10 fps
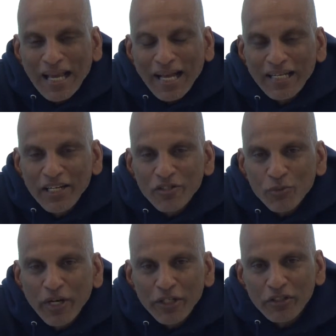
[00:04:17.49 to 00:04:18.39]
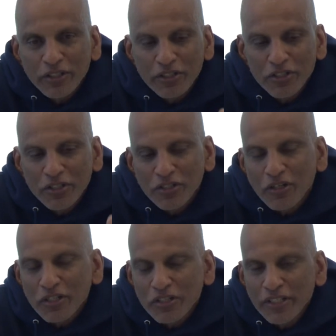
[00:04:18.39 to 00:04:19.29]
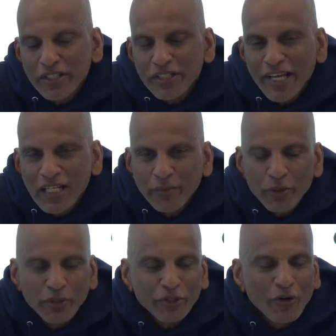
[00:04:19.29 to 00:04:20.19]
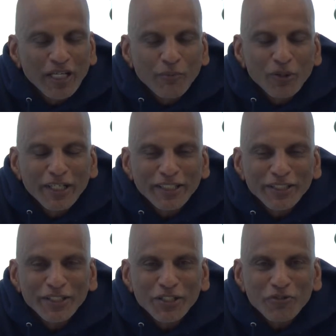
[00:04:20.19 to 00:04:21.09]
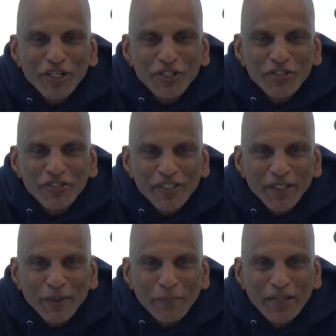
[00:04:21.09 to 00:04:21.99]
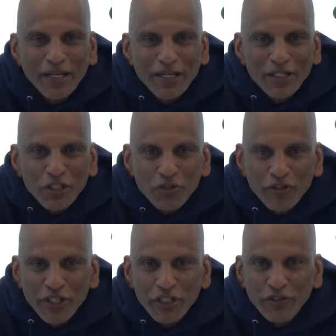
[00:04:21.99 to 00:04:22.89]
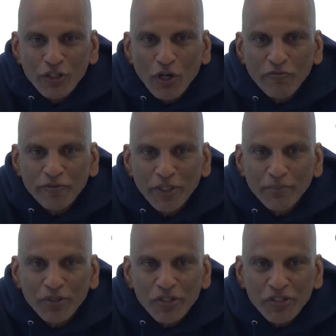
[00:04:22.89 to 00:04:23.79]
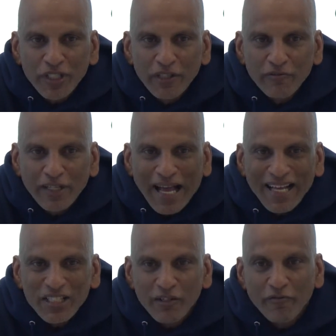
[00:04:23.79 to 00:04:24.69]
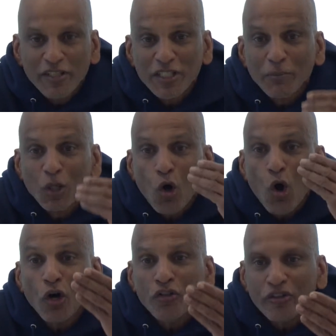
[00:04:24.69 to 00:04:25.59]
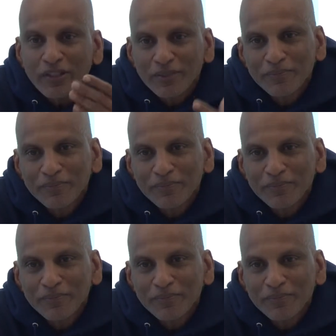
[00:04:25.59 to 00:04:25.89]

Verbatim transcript: And here is where I turn this discussion on its head a bit. We were talking about letting the strangers in. The stranger is often perceived as the visible other.